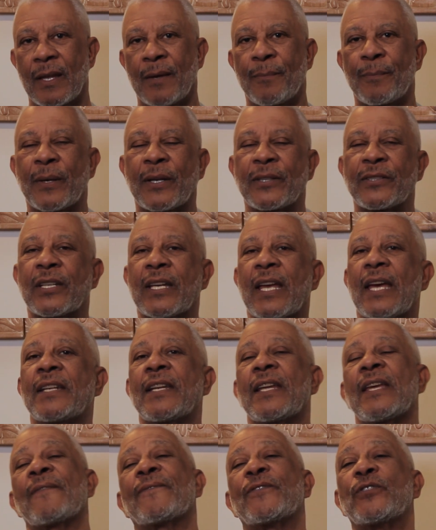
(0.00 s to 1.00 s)
Because again,
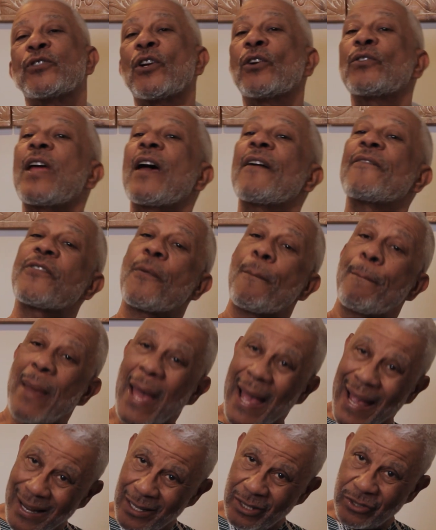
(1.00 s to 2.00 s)
if you don't have the
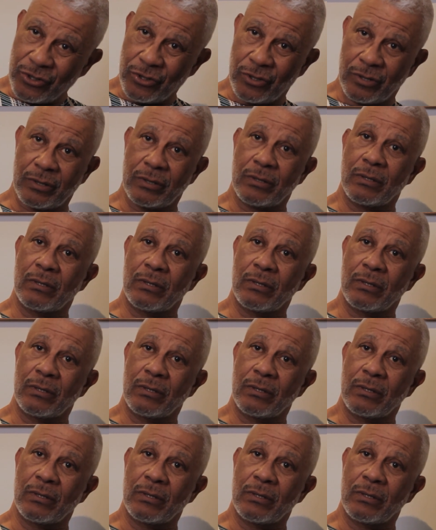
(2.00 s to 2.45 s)
passion